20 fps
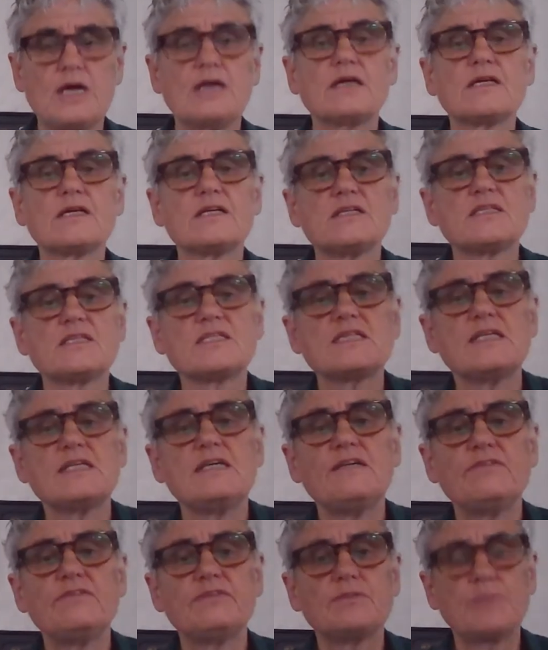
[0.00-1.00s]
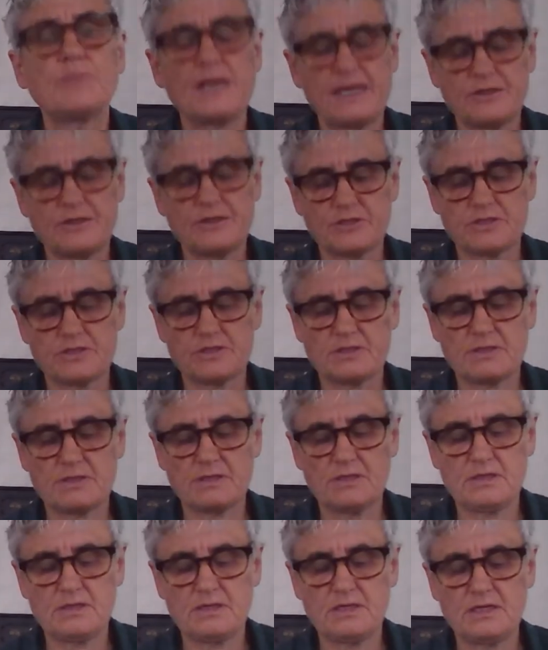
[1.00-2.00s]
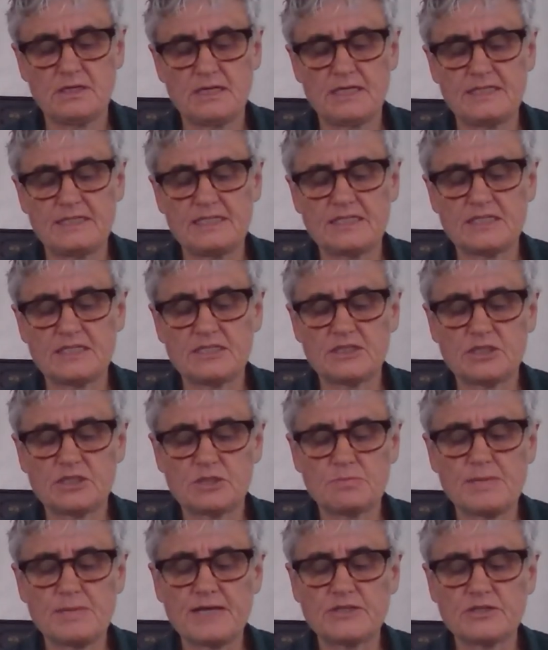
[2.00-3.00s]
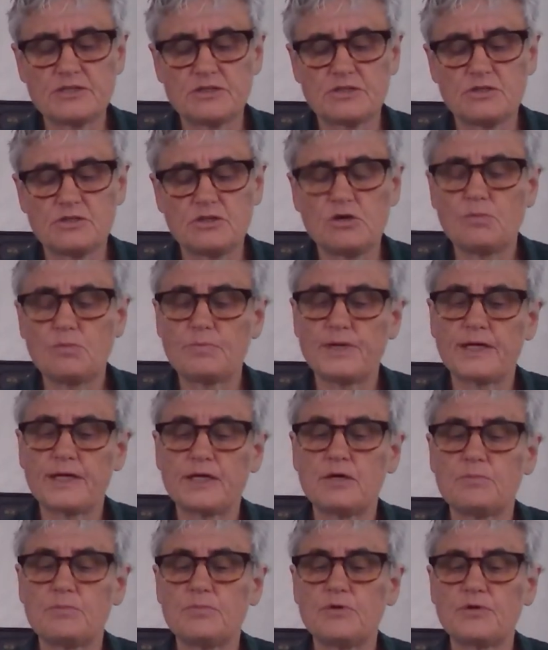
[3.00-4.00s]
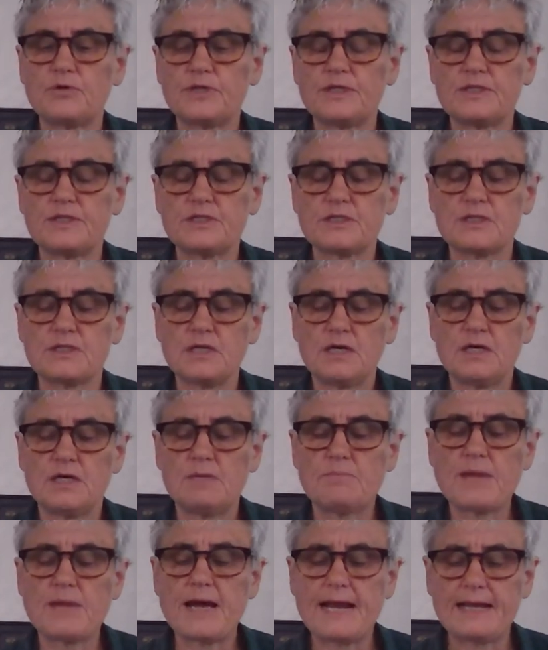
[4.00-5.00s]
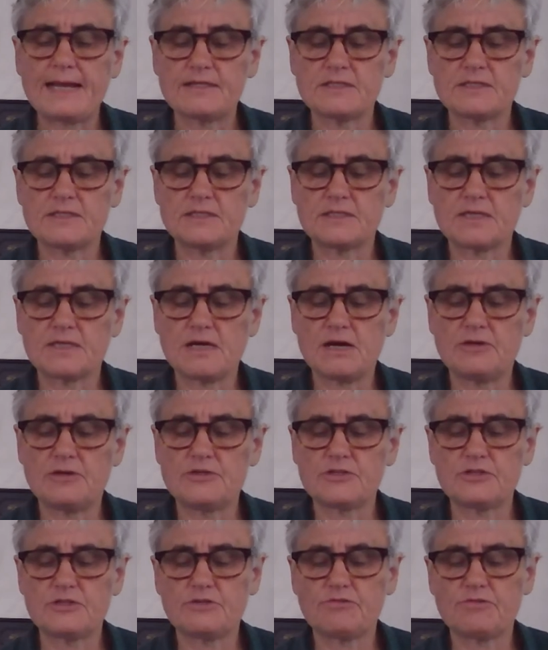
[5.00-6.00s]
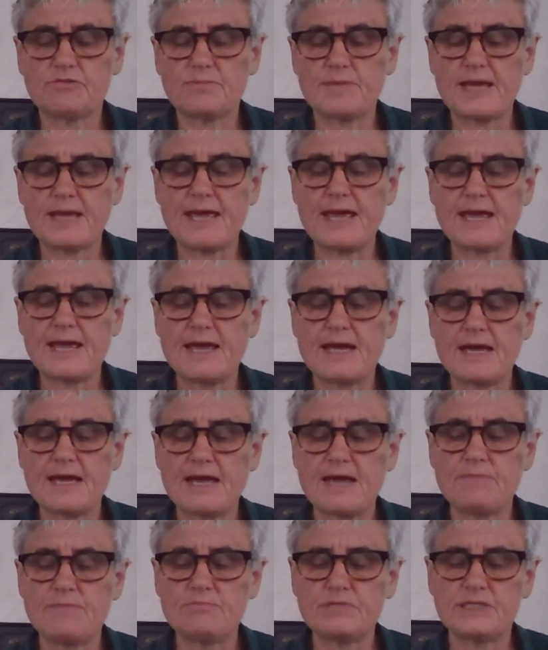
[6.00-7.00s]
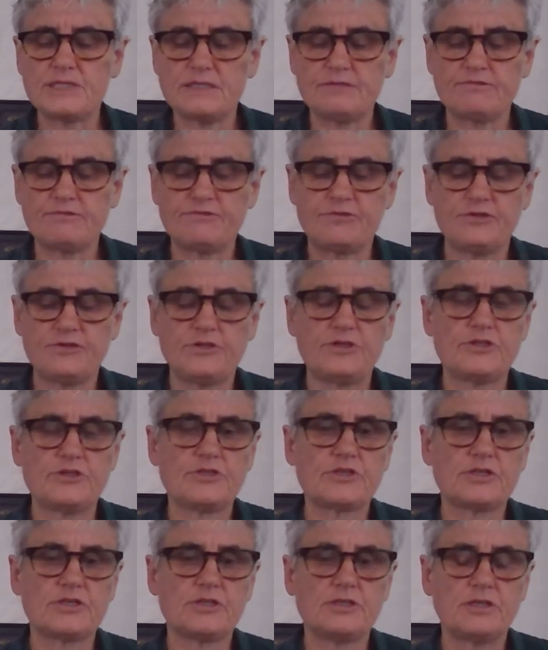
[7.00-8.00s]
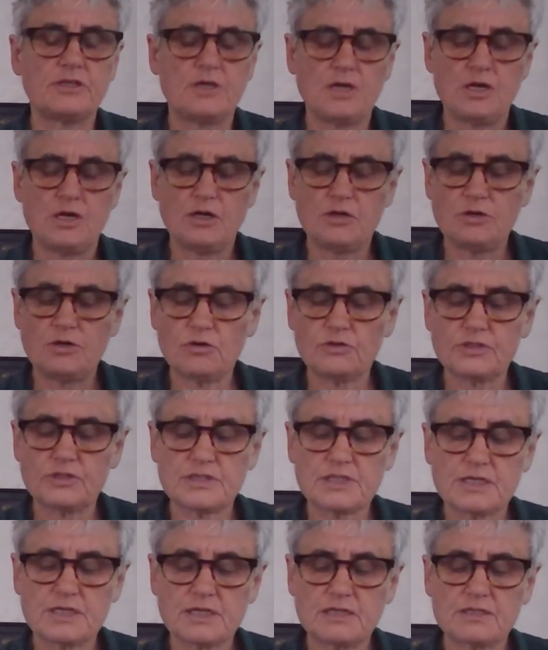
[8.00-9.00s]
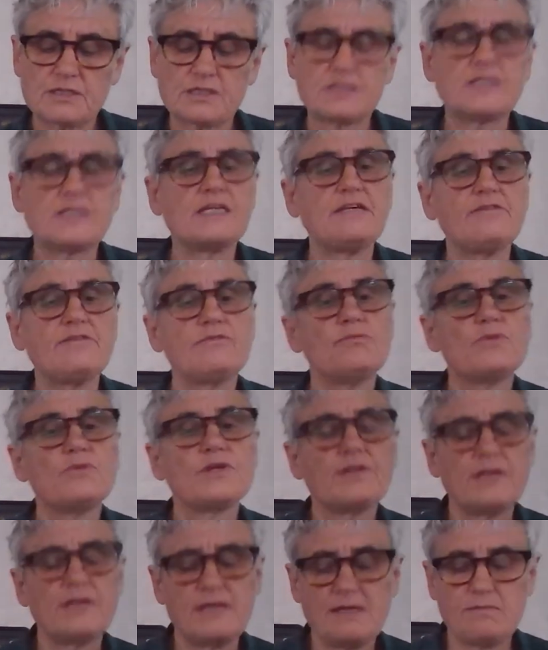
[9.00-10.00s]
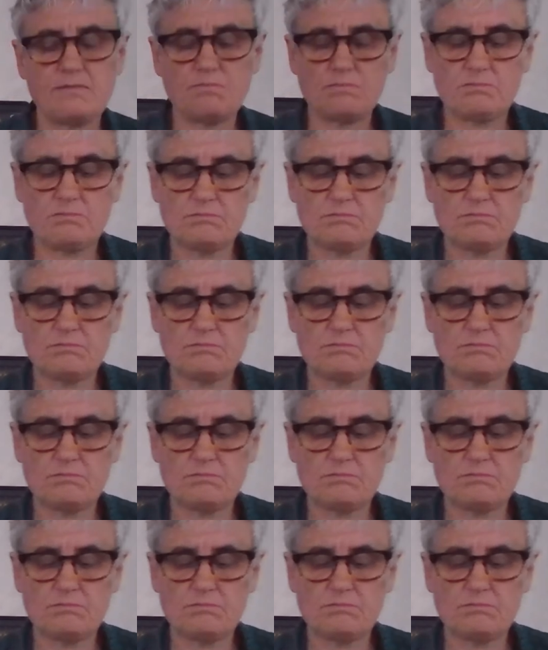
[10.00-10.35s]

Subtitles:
conceived passion, a distance measured not by our bodies. Palaces conjured from air, empty of furniture, not discussed even with him.